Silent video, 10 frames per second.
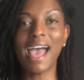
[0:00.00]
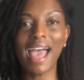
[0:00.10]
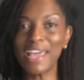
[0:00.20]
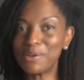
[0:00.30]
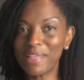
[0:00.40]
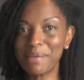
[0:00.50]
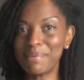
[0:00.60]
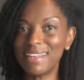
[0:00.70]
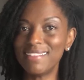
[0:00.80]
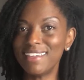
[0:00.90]
I don't like
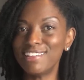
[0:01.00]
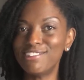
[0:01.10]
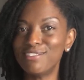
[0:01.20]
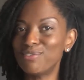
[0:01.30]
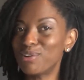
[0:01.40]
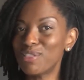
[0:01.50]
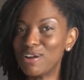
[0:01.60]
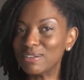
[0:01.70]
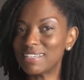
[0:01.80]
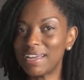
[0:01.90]
being in the kitchen for a
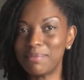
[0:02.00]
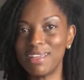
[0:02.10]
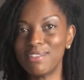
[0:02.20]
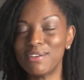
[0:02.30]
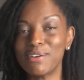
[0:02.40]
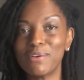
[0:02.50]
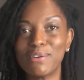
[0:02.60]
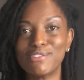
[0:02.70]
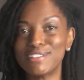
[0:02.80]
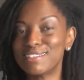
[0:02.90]
long time either,
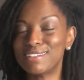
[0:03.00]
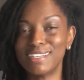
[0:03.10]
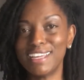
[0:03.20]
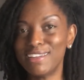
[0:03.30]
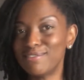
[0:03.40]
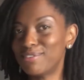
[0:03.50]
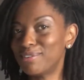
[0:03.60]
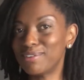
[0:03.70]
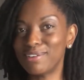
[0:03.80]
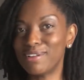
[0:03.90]
or just cooking
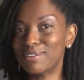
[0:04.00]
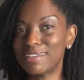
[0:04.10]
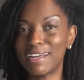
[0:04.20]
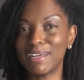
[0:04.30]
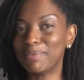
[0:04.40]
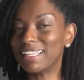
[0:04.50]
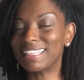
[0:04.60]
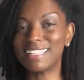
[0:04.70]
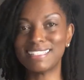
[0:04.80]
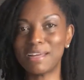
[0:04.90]
for a long time. Like,
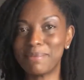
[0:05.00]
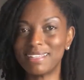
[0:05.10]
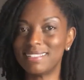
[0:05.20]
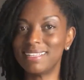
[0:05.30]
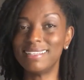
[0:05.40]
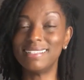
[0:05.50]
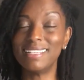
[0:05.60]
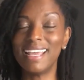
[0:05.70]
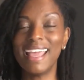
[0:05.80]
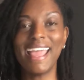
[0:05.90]
that's not my steez.
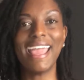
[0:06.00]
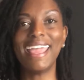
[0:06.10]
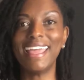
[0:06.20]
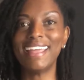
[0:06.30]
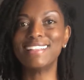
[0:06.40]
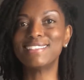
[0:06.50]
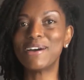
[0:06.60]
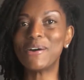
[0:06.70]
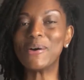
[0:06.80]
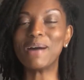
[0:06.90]
And
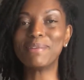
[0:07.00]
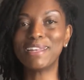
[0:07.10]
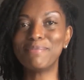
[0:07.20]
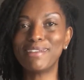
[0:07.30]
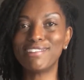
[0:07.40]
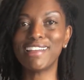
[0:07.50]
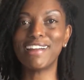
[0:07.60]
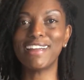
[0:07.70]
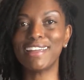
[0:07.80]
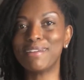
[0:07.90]
so I'm gonna be
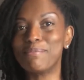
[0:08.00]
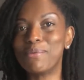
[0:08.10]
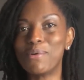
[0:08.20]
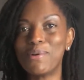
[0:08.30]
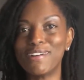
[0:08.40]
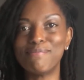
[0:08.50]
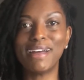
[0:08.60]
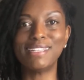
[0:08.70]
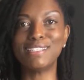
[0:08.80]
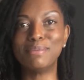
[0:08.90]
sharing more of
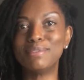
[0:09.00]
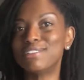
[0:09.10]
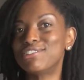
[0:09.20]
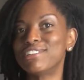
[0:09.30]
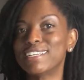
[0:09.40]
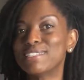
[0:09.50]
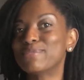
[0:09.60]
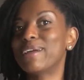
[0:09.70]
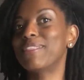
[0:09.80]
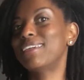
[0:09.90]
my tips and tricks
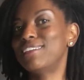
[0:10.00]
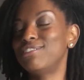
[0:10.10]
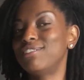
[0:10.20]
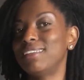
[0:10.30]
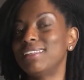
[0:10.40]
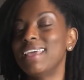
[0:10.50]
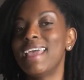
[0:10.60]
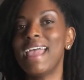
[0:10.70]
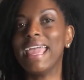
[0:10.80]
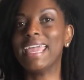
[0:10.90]
around the kitchen
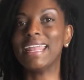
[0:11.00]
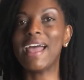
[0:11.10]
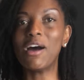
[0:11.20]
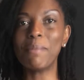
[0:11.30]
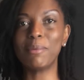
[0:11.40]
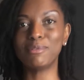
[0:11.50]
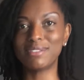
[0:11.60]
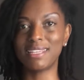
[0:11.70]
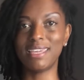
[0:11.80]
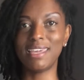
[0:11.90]
and how I'm able
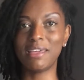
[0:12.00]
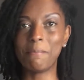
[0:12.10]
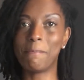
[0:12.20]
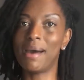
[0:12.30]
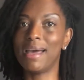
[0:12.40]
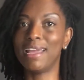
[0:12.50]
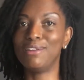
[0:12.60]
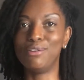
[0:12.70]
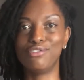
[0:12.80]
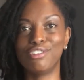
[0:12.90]
to get my
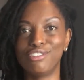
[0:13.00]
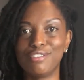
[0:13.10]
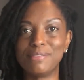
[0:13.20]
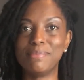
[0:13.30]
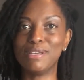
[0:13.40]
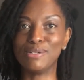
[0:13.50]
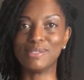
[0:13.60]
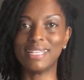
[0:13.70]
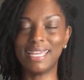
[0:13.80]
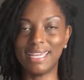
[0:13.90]
nutritious
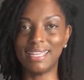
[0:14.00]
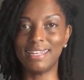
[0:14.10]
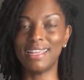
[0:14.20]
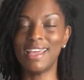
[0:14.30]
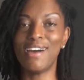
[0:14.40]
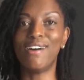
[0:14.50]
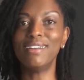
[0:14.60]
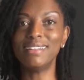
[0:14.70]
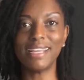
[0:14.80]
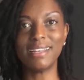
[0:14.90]
meals in on
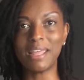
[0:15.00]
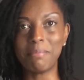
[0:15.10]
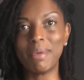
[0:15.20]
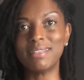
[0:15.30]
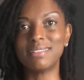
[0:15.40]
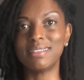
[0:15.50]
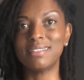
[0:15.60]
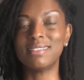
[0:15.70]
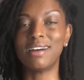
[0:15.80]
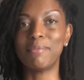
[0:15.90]
a day-to-day
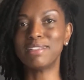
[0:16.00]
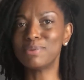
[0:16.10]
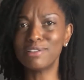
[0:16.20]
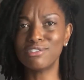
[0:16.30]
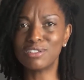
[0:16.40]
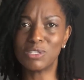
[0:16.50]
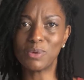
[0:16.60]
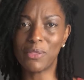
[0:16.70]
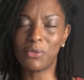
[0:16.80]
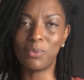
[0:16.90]
basis, as well as just
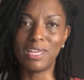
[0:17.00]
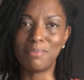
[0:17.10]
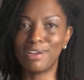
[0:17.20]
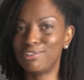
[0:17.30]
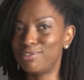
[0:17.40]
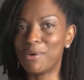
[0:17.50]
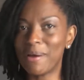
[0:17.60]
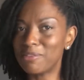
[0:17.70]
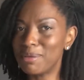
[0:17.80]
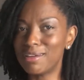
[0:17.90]
throughout the week, because you don't
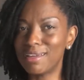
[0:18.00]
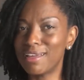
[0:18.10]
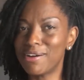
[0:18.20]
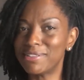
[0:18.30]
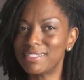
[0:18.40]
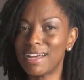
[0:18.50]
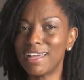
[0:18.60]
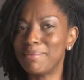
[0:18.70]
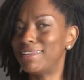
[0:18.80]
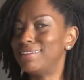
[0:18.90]
have to be cooking all the
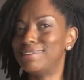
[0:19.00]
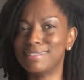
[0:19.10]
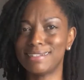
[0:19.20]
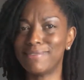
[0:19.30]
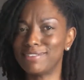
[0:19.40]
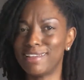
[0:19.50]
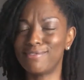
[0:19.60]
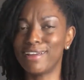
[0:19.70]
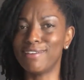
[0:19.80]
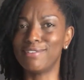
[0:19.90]
time and it doesn't have to take
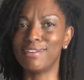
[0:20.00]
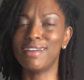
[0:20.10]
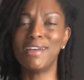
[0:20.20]
forever.